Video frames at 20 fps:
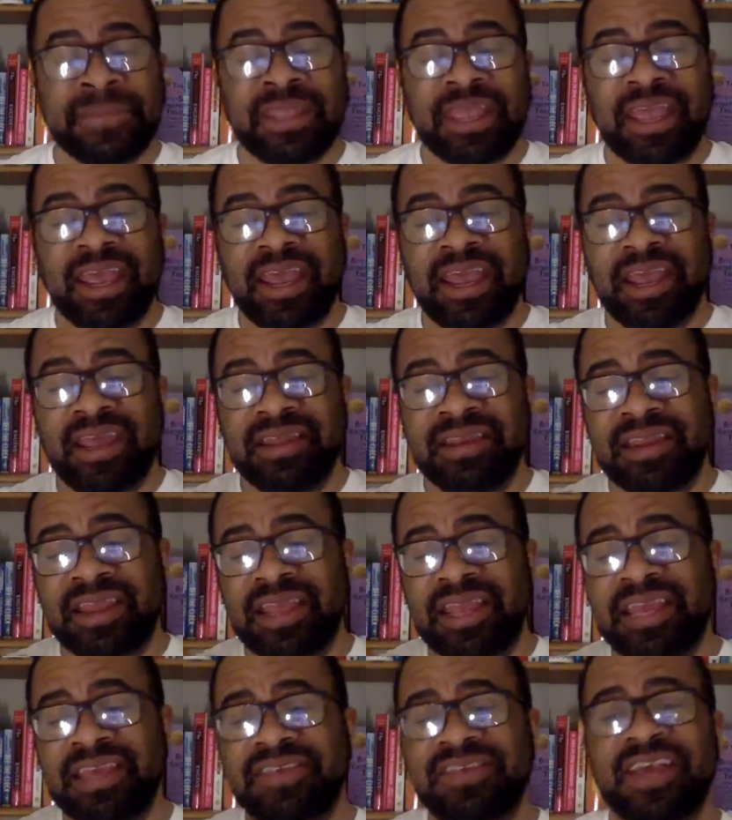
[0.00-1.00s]
And
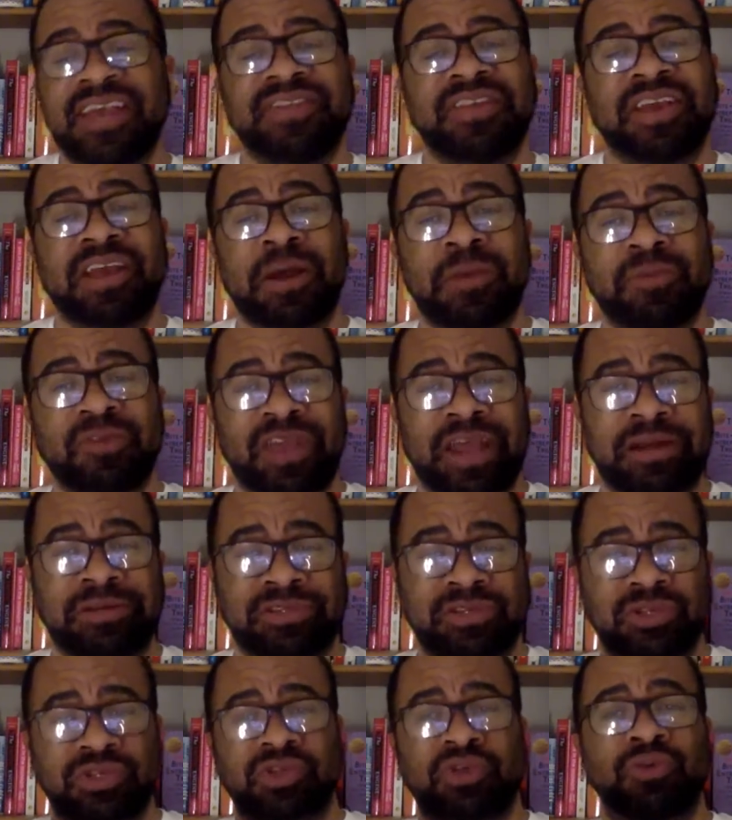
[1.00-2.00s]
he says it comes down
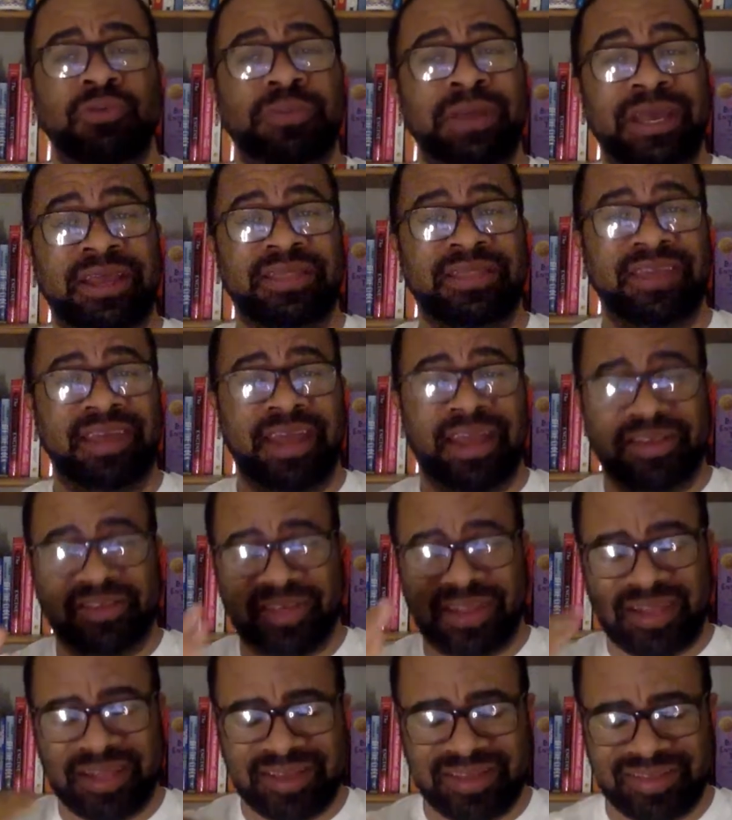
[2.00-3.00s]
to two big things.
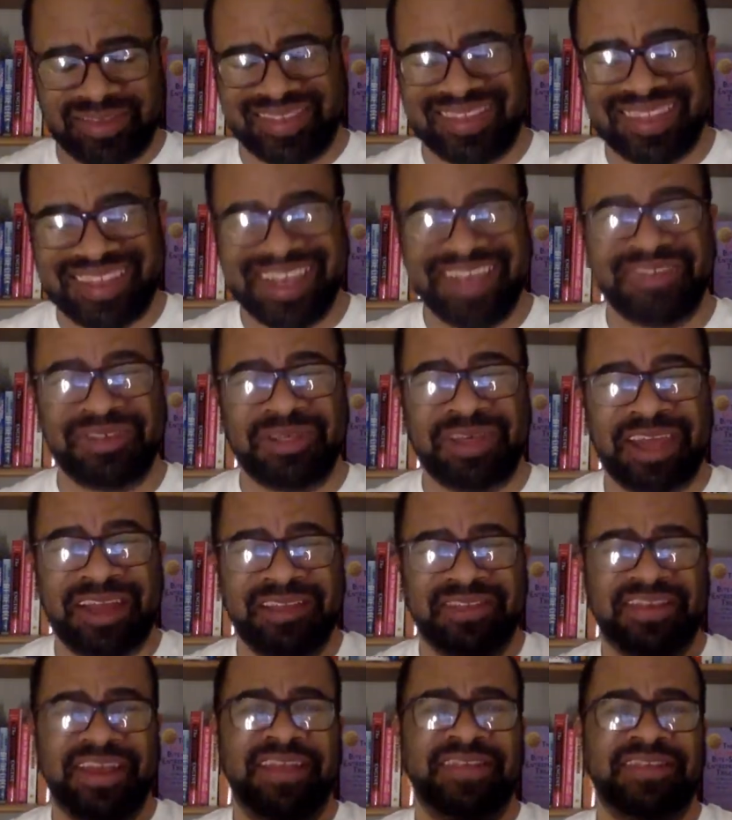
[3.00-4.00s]
At least these are the
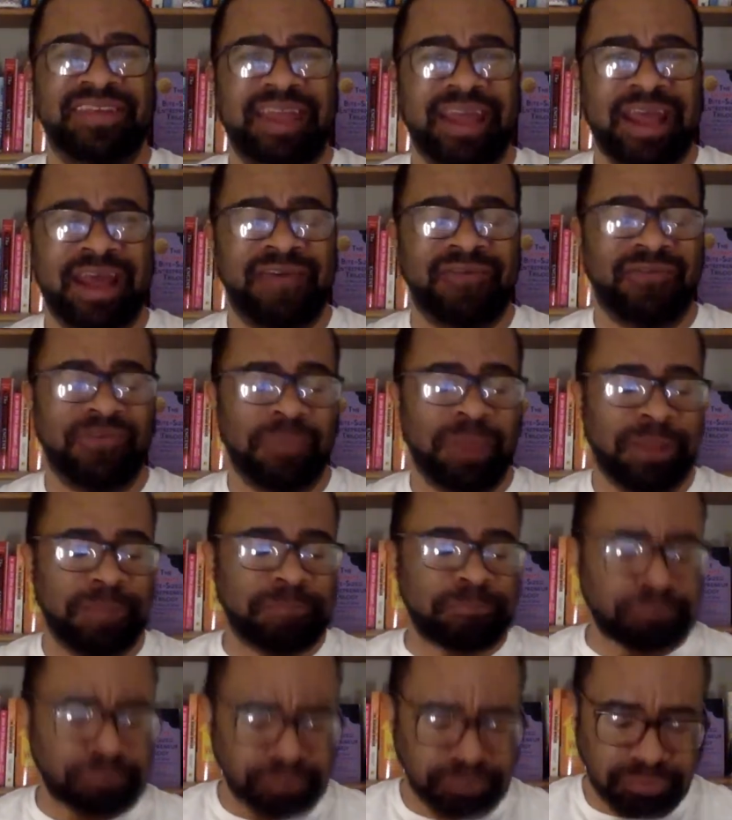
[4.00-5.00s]
insights that I got from him.
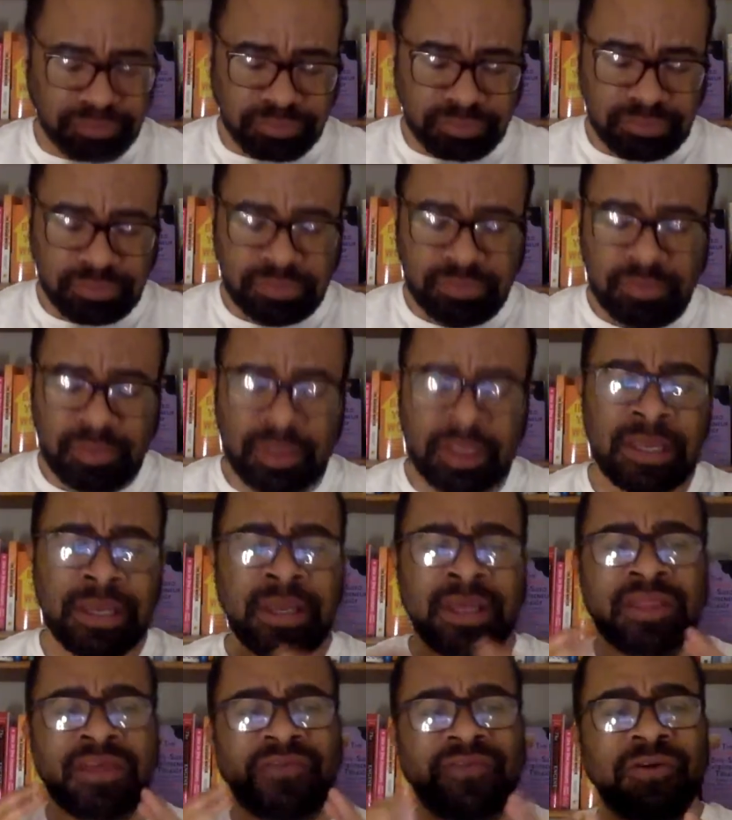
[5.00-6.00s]

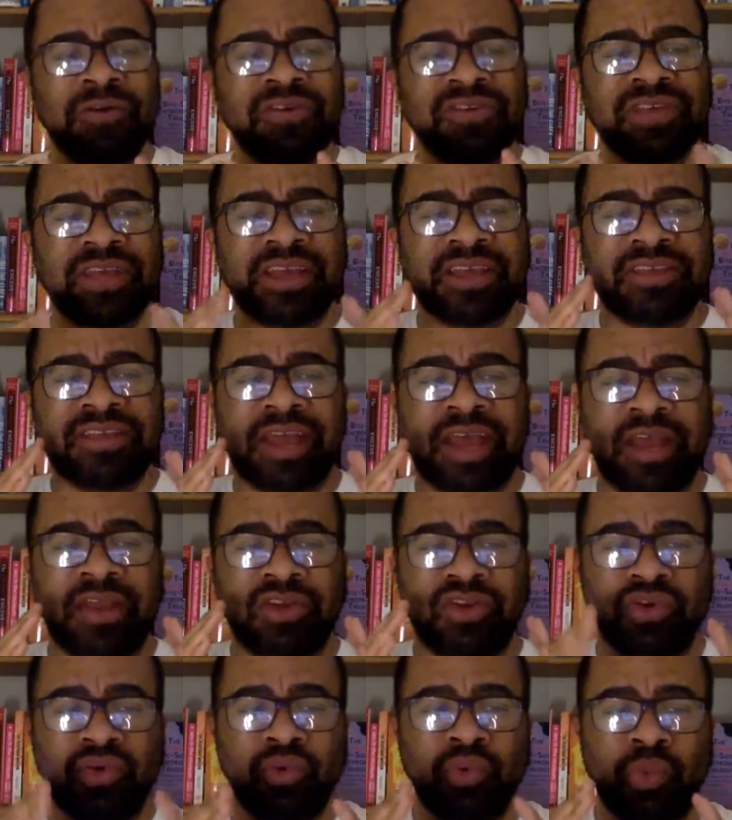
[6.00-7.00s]
The first thing is that
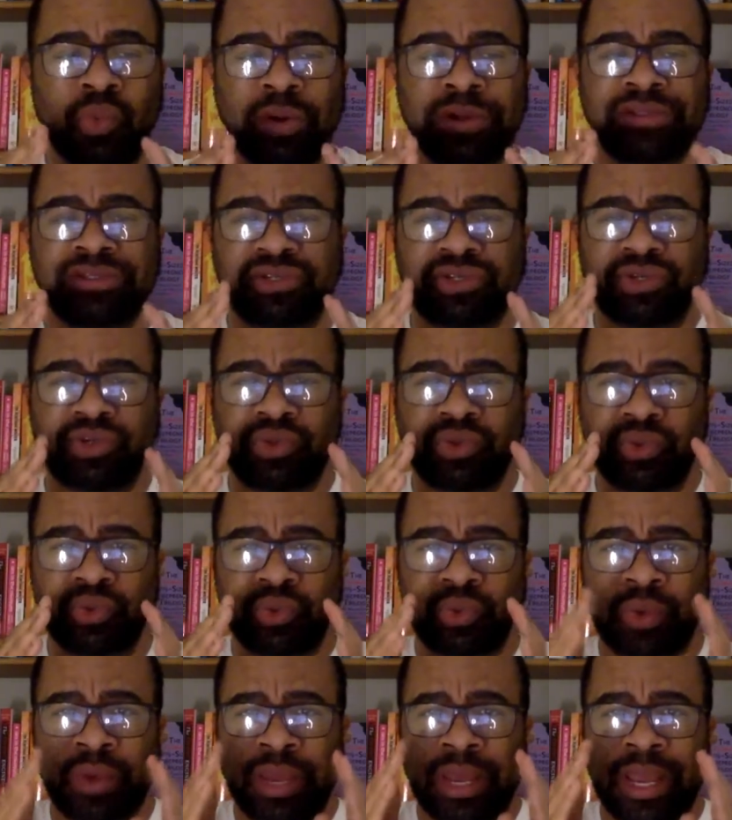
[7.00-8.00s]
you want
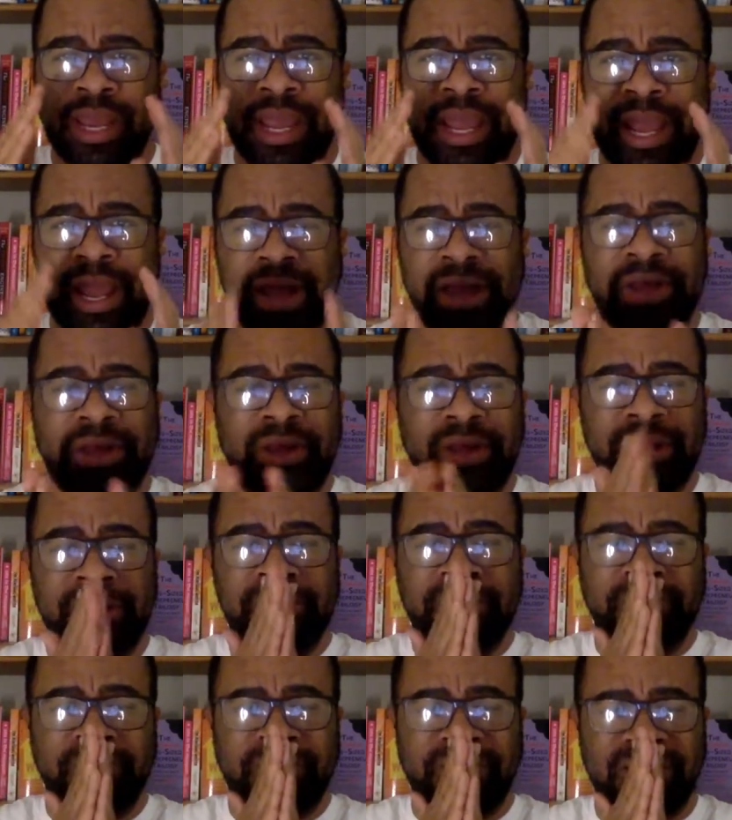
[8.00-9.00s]
to, uh,
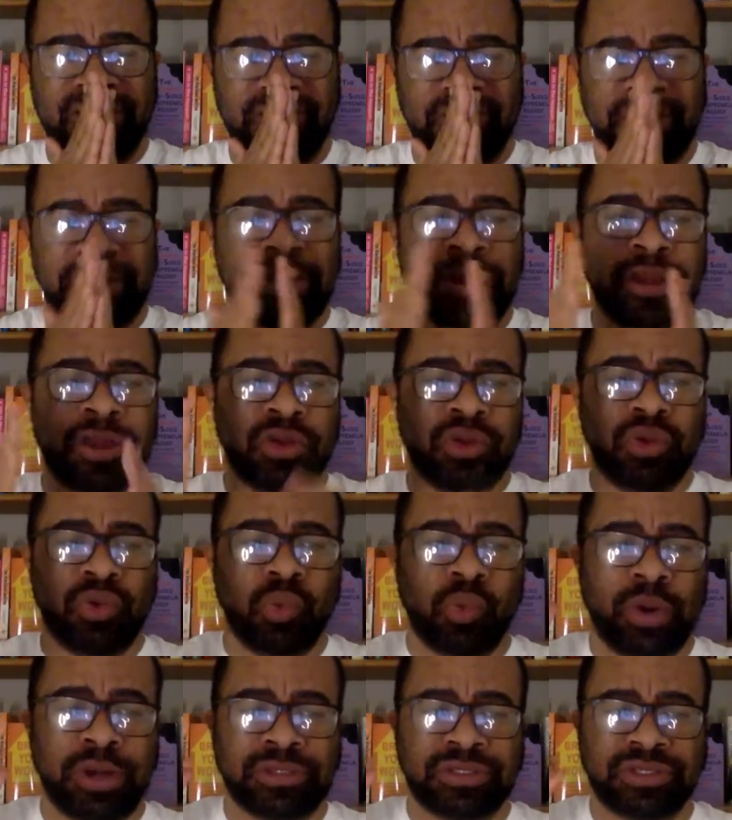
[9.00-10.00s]
excuse me, you
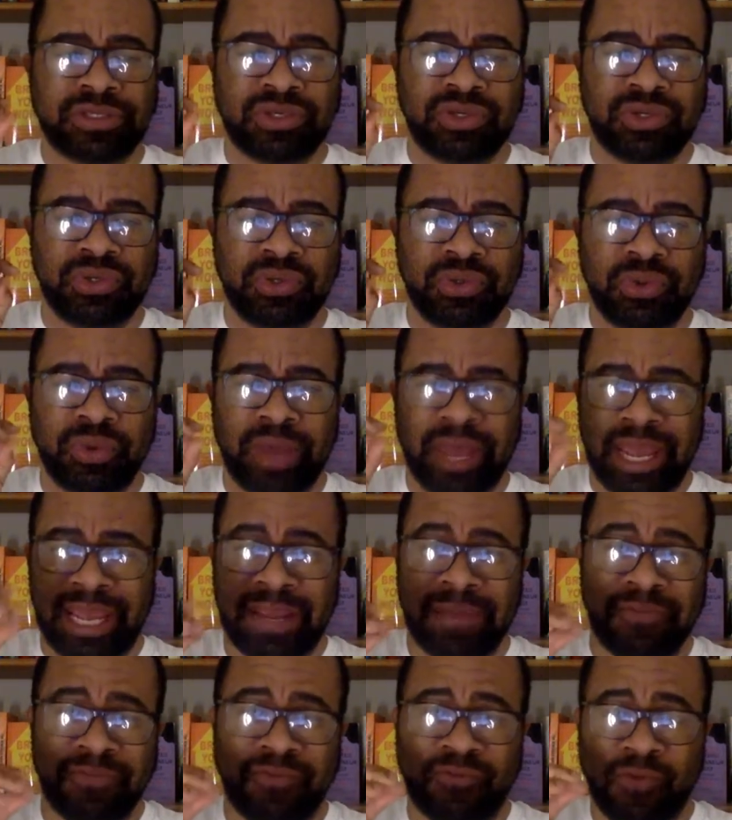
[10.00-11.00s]
want to
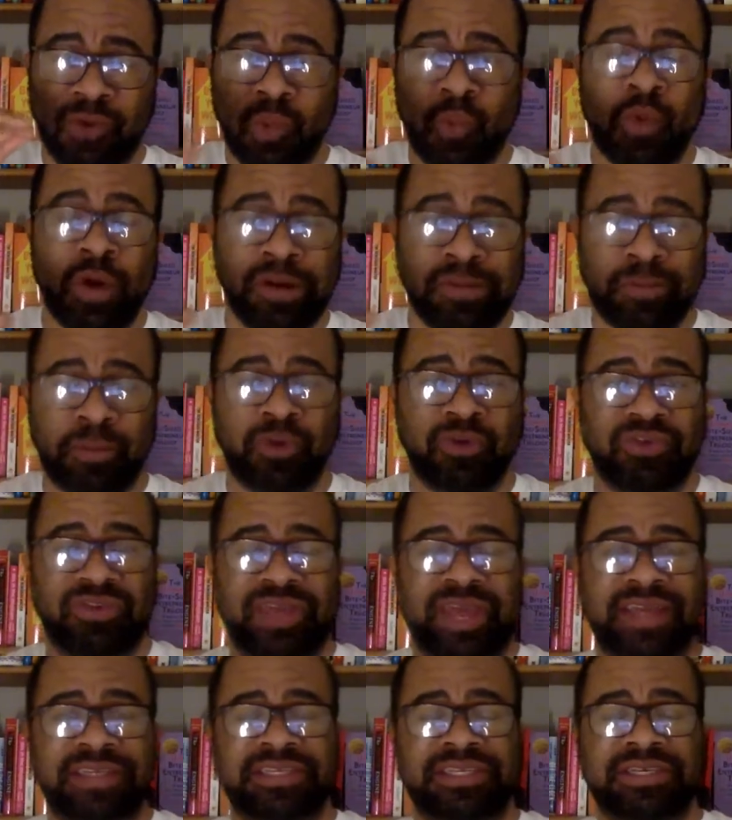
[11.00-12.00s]
aim for one
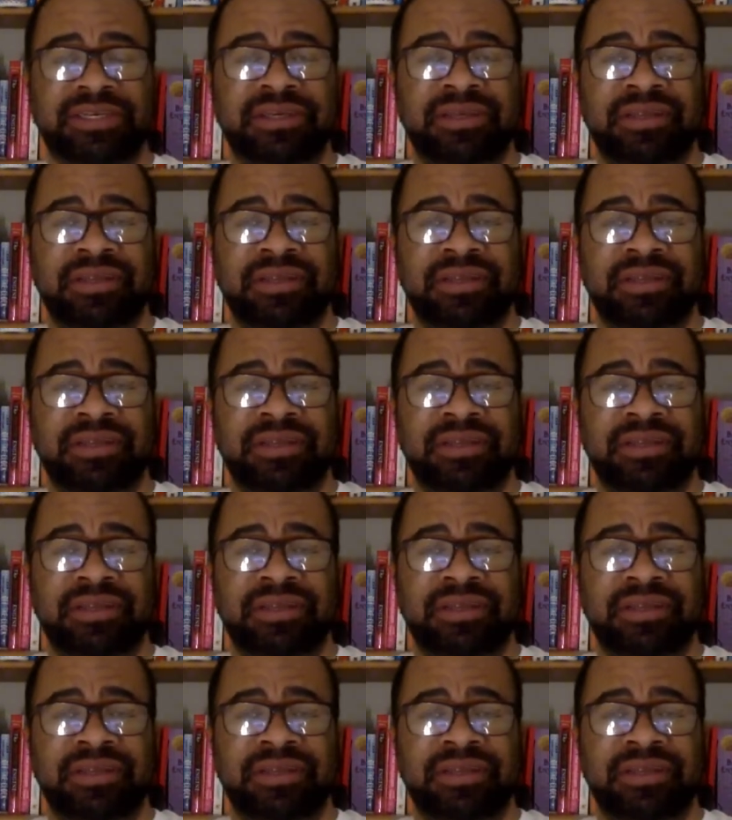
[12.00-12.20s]
percent.